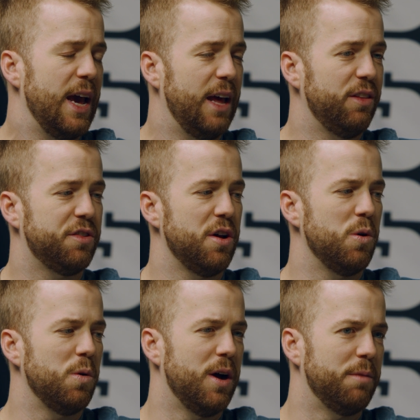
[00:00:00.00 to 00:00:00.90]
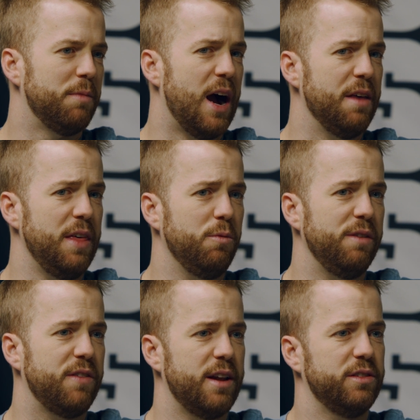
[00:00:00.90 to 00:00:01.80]
And so I think
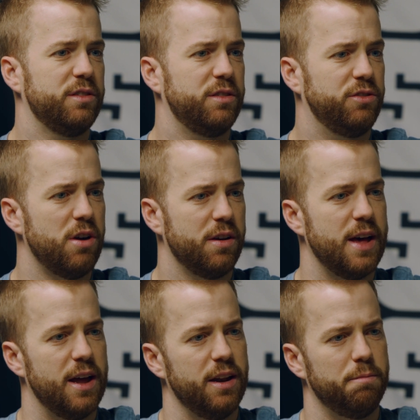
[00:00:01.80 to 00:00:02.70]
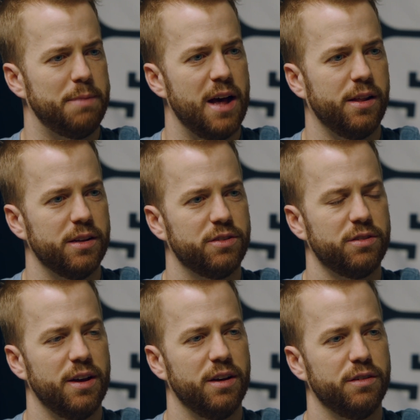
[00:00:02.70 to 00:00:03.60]
we've kind of struck that
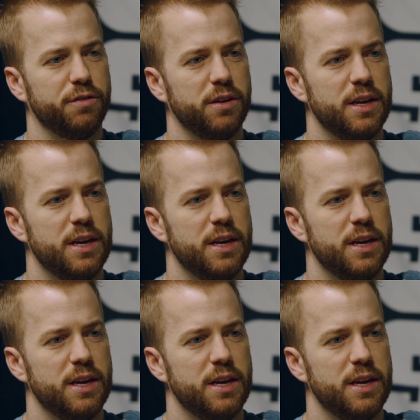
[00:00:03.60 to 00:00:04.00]
balance of,